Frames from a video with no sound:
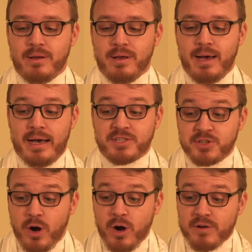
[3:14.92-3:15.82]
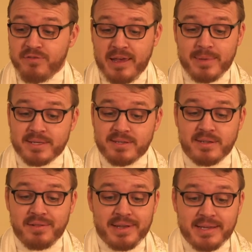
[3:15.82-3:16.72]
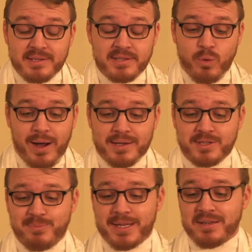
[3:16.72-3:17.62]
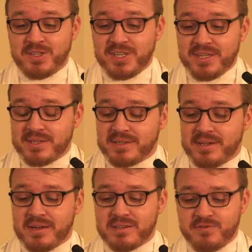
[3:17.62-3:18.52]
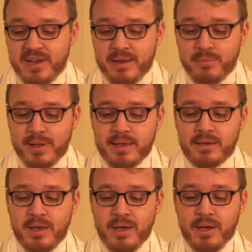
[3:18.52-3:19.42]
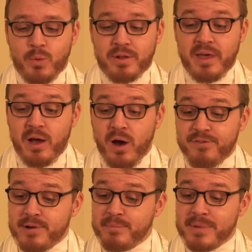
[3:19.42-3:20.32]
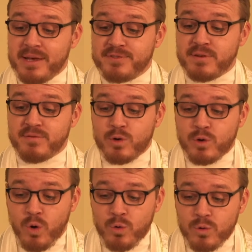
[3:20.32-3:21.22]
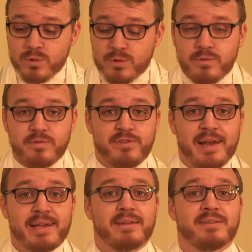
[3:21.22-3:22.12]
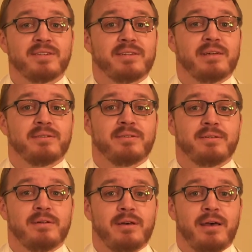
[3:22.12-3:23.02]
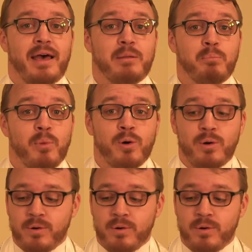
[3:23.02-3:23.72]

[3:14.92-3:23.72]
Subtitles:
A star famously leads the wise men to Jesus and his family, where they offer him gifts of gold, frankincense, and myrrh.